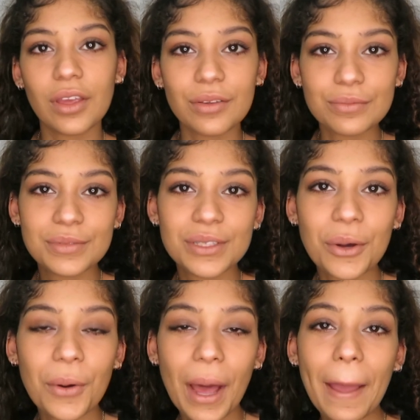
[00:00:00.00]
Okay, so
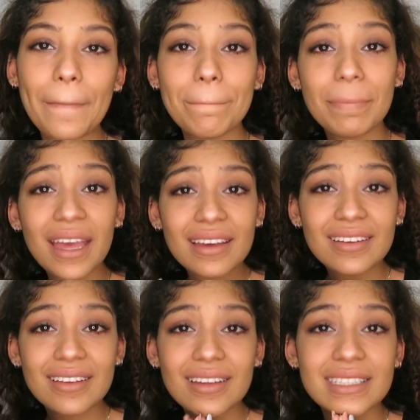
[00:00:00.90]
I'm back,
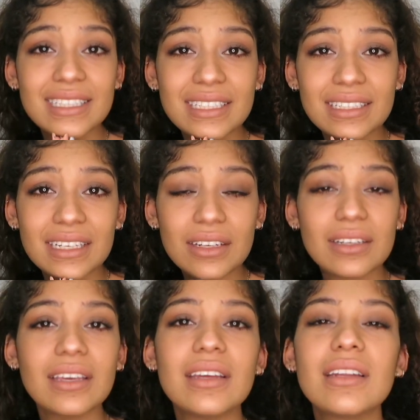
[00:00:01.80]
sitting
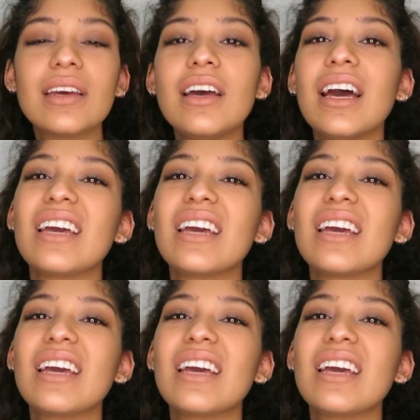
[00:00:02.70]
down again.